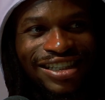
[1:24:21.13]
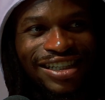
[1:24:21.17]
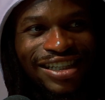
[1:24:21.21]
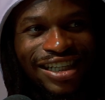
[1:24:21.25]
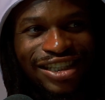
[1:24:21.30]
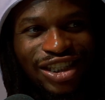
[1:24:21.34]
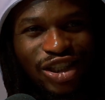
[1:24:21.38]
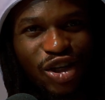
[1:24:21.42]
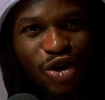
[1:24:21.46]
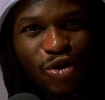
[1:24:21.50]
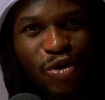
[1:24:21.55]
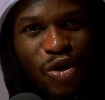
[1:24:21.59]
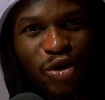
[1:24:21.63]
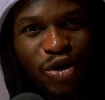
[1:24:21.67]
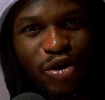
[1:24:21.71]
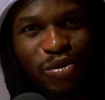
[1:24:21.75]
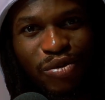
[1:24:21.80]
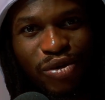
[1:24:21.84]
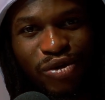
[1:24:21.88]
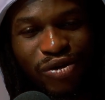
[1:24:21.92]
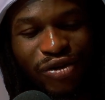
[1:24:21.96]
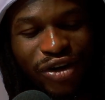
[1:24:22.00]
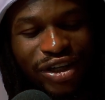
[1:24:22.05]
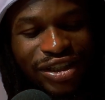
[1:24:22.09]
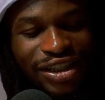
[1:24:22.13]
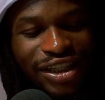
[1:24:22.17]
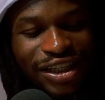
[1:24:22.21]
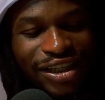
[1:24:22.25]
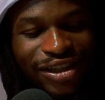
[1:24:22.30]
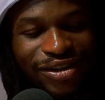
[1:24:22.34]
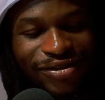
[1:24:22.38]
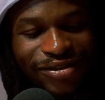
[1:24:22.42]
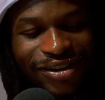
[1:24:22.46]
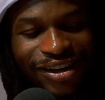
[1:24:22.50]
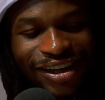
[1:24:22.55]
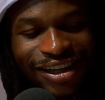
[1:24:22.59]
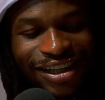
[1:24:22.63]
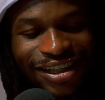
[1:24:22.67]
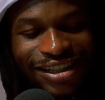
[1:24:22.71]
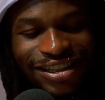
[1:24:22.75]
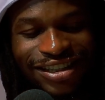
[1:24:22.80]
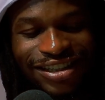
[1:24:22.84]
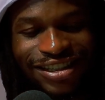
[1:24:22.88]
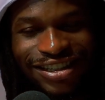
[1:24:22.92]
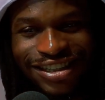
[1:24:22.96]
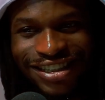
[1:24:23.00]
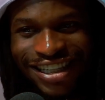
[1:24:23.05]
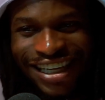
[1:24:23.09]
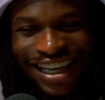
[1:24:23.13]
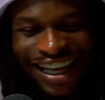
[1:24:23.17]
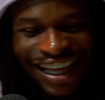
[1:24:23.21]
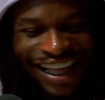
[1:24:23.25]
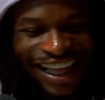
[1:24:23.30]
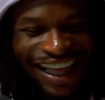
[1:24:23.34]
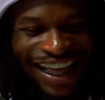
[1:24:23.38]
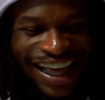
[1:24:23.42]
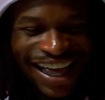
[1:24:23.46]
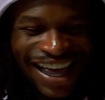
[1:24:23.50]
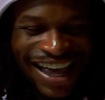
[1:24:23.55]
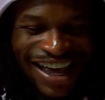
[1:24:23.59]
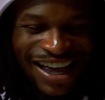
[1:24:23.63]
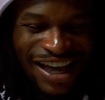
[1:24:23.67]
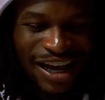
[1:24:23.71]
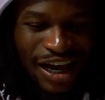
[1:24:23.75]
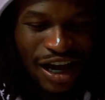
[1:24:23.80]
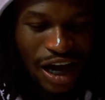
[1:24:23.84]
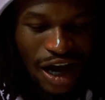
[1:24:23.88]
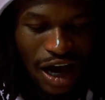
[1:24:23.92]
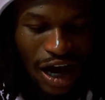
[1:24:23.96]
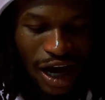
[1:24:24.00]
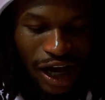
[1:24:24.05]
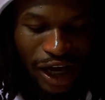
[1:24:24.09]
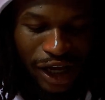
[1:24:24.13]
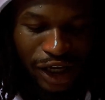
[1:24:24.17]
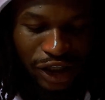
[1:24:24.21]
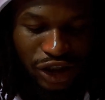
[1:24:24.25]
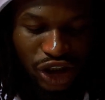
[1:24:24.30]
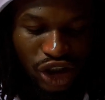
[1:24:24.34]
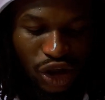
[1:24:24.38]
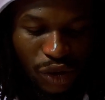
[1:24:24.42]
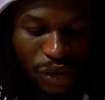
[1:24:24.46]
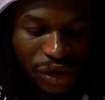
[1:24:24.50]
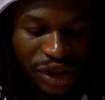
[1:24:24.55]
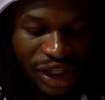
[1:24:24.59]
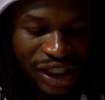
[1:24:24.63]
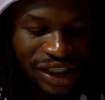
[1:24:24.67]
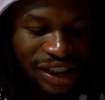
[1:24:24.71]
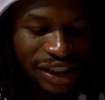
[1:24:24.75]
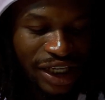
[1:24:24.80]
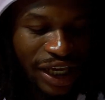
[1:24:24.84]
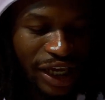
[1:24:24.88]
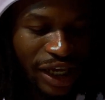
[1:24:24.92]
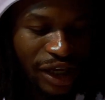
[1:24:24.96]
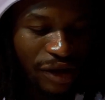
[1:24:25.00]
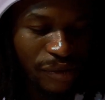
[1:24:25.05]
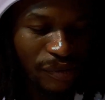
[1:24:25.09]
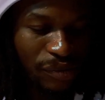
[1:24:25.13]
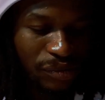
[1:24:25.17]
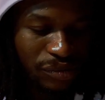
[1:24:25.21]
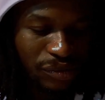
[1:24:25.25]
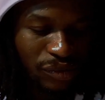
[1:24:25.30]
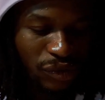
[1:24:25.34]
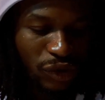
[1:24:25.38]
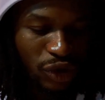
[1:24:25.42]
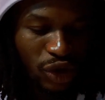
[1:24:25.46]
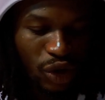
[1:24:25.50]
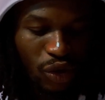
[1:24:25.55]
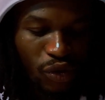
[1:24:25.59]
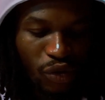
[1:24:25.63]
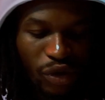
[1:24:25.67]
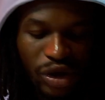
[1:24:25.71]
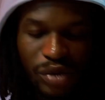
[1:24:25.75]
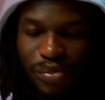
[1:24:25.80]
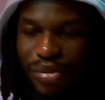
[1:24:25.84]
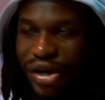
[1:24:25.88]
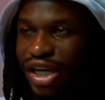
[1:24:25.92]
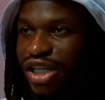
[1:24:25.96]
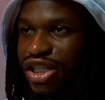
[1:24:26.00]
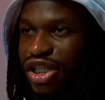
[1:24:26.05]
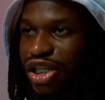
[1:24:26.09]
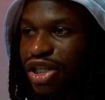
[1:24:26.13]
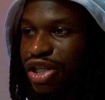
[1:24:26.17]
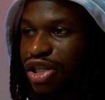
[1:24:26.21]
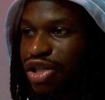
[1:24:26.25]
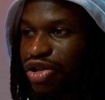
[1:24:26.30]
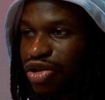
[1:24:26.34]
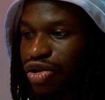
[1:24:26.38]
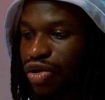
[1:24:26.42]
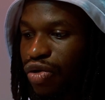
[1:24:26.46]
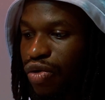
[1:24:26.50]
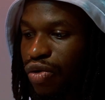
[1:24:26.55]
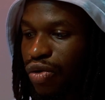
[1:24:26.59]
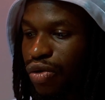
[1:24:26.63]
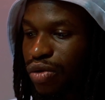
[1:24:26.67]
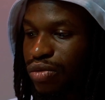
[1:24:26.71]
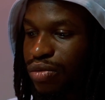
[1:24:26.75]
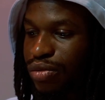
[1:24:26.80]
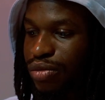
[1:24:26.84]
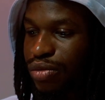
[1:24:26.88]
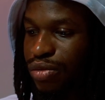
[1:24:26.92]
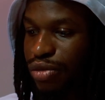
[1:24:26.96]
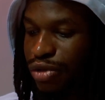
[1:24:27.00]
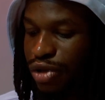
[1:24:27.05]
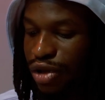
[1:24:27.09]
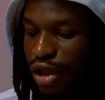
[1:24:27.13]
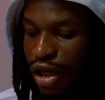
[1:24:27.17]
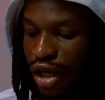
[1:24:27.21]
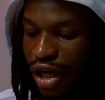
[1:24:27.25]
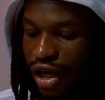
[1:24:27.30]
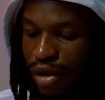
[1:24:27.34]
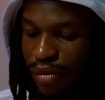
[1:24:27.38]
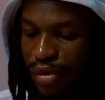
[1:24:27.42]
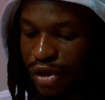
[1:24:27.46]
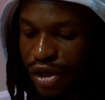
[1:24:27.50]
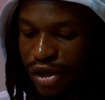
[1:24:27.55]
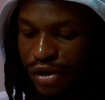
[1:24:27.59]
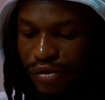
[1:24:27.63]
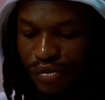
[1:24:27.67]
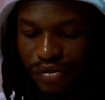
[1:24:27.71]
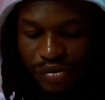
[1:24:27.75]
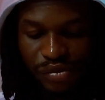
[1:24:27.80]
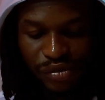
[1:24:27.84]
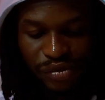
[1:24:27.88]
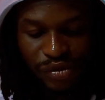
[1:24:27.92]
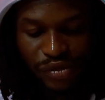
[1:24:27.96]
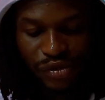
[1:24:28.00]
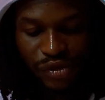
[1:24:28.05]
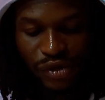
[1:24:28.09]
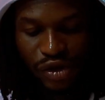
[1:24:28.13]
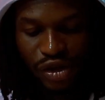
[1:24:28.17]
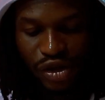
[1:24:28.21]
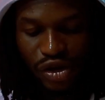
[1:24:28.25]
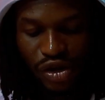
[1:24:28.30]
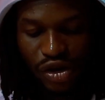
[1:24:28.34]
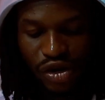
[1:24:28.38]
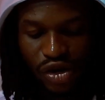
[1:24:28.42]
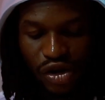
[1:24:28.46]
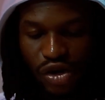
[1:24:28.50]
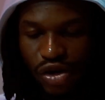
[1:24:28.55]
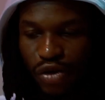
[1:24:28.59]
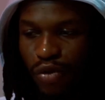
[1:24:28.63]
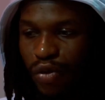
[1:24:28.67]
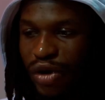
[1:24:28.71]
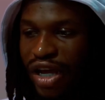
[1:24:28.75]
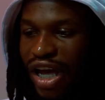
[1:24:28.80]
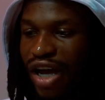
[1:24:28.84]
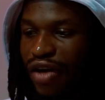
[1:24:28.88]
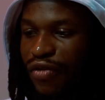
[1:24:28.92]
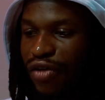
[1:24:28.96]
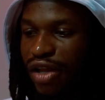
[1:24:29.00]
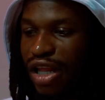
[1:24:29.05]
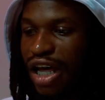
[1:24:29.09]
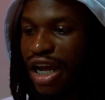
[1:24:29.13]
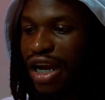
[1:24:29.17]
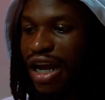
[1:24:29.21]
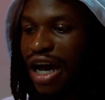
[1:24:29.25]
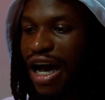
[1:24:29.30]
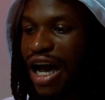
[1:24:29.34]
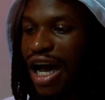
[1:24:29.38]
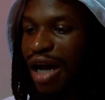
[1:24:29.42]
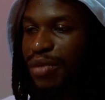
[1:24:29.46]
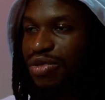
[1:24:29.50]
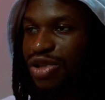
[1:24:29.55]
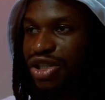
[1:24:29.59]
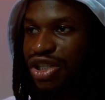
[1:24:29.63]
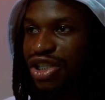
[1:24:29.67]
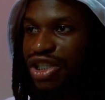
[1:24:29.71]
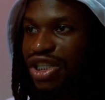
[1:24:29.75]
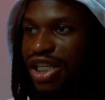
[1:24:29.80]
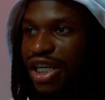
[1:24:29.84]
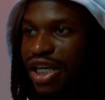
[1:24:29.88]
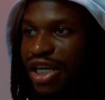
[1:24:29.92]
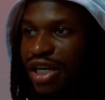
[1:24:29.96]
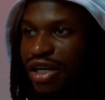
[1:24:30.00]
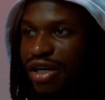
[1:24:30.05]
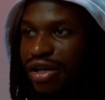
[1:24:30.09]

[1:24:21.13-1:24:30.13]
It's a quotable right there, man. All right, so in this game, we basically duel. You know what I mean? We have a lot of options here.